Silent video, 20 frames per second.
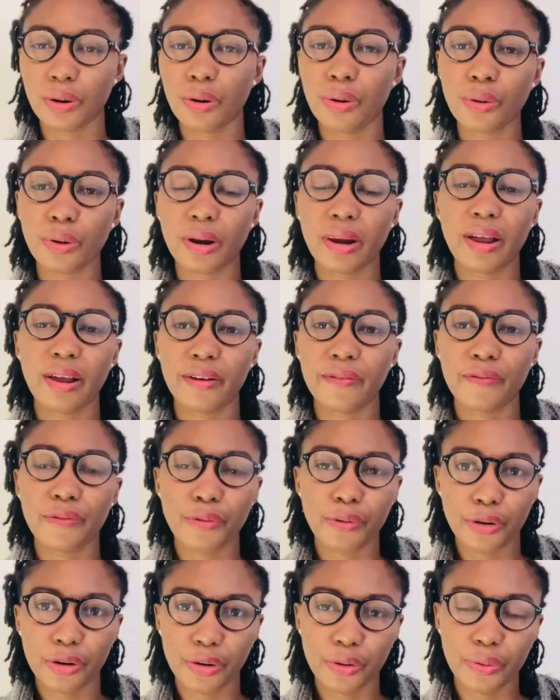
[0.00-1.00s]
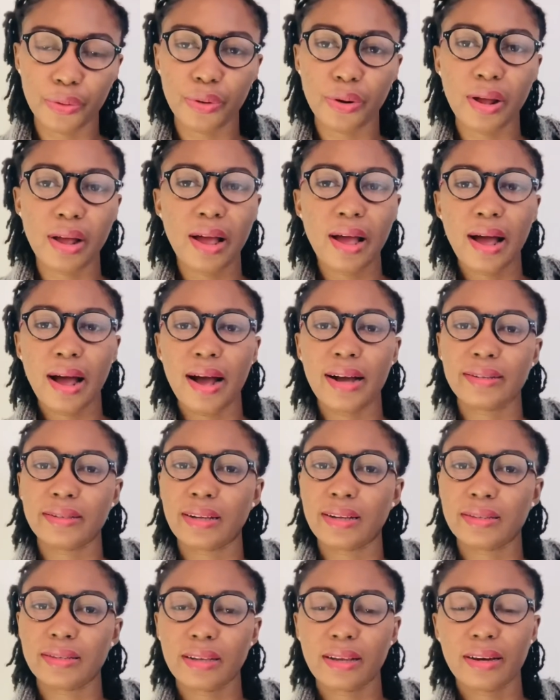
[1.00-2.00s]
look like for you. As I
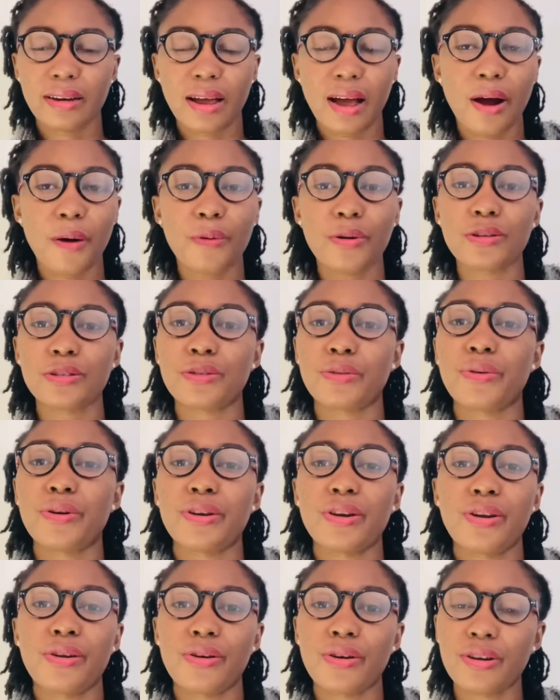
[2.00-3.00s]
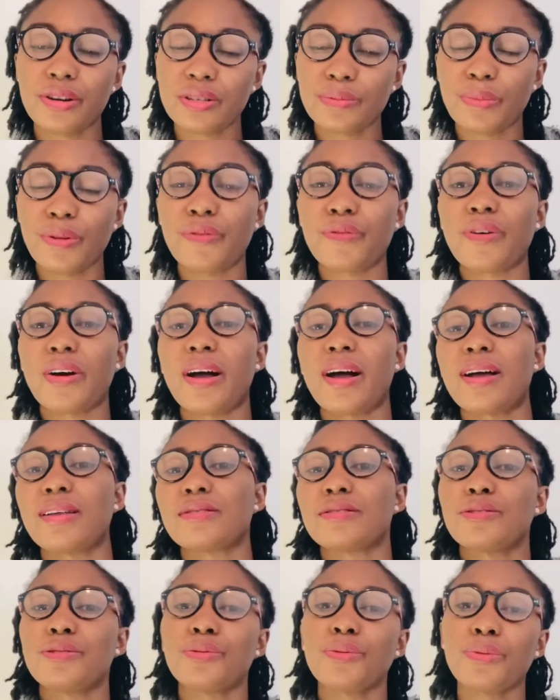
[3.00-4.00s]
said, I was already a nurse before I had to
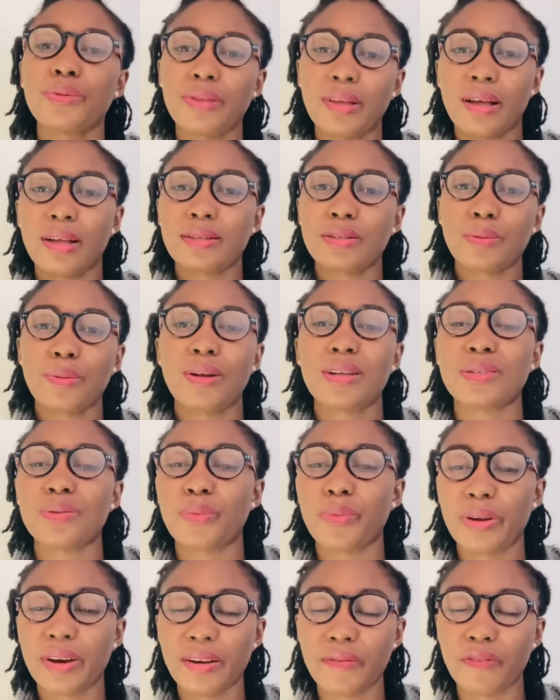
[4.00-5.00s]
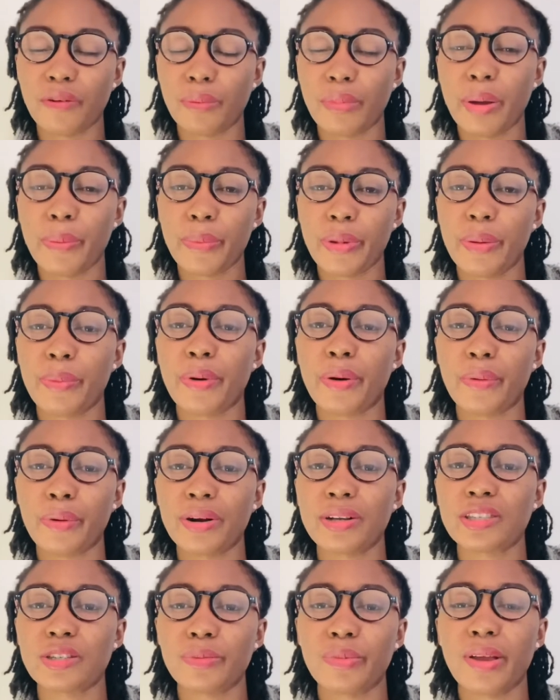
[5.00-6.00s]
do that, whilst waiting for my
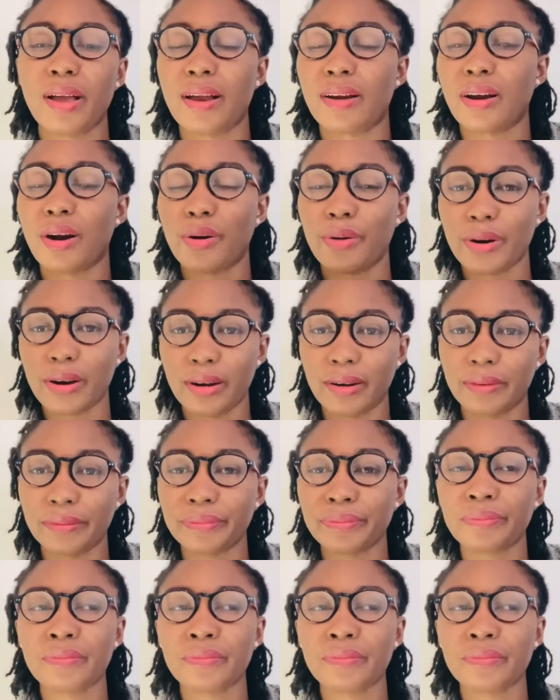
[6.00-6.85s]
paperwork to be an RN.